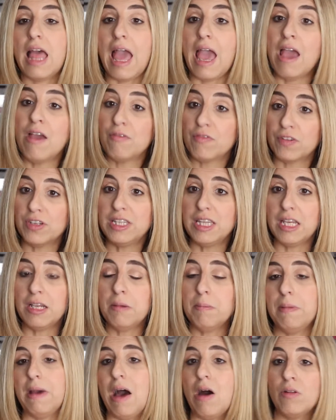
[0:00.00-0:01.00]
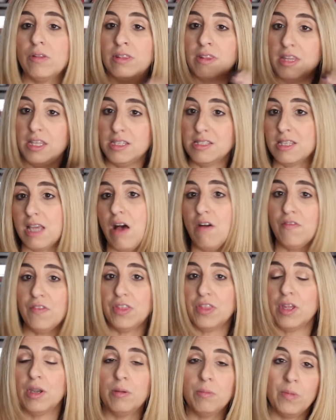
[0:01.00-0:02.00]
everything about this
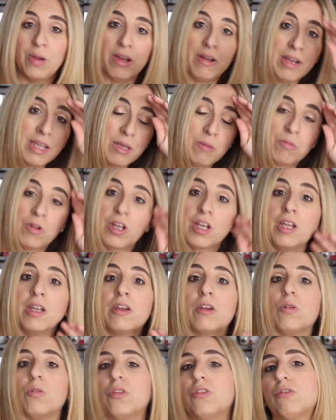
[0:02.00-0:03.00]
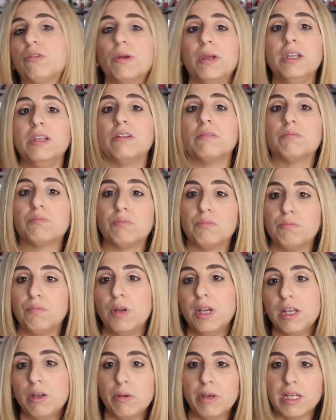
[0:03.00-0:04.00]
outfit that I'm wearing and we're gonna go through it
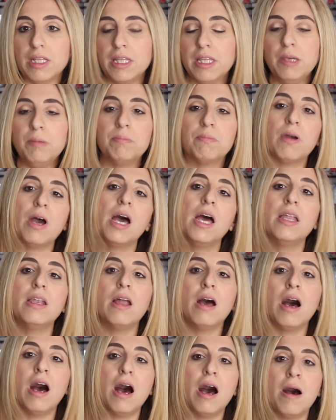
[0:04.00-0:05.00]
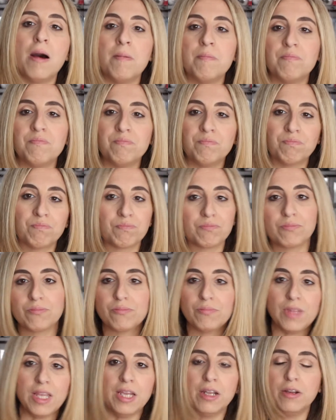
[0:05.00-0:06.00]
pretty quickly, but um,
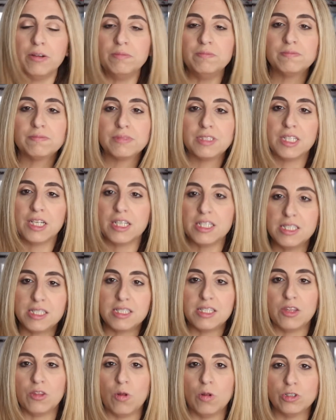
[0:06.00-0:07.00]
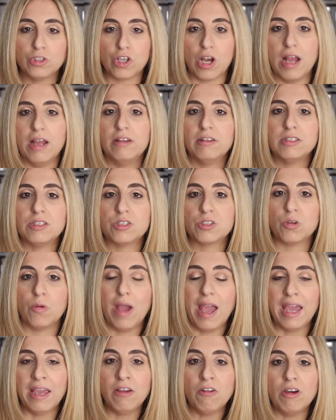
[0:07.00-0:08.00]
you know, you'll get to see the whole try on. So
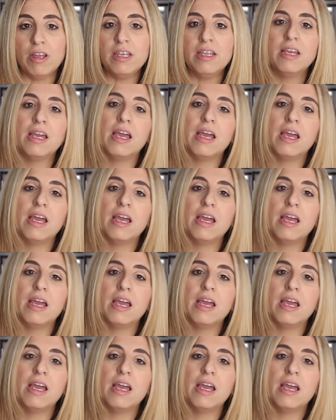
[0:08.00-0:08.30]
hang on